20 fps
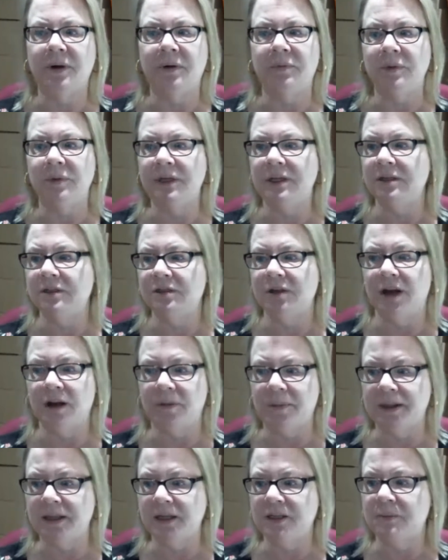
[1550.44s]
We didn't talk
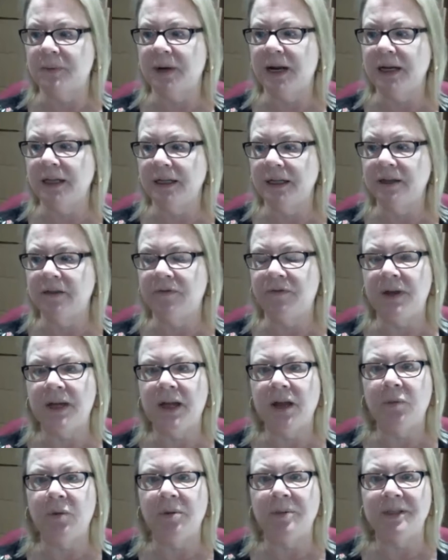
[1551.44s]
about this, but I lead
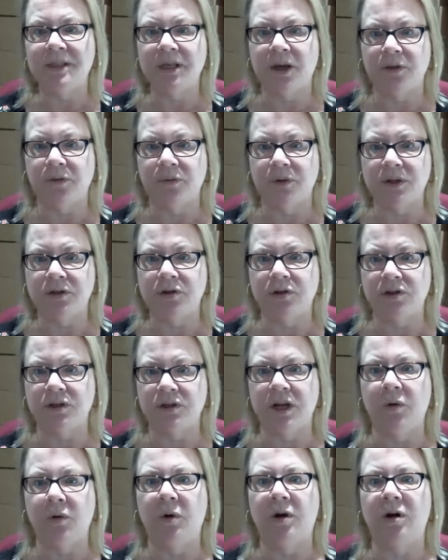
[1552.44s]
the VA Women's Health Research
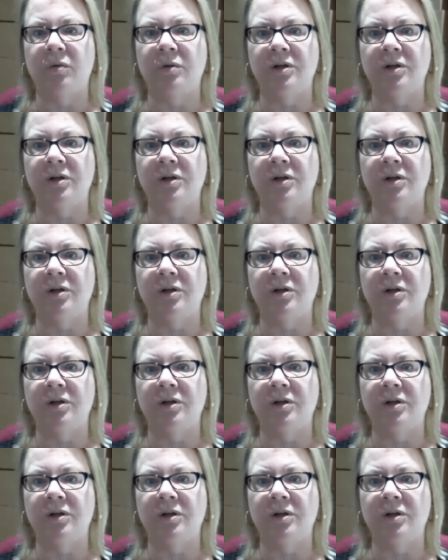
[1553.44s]
Network,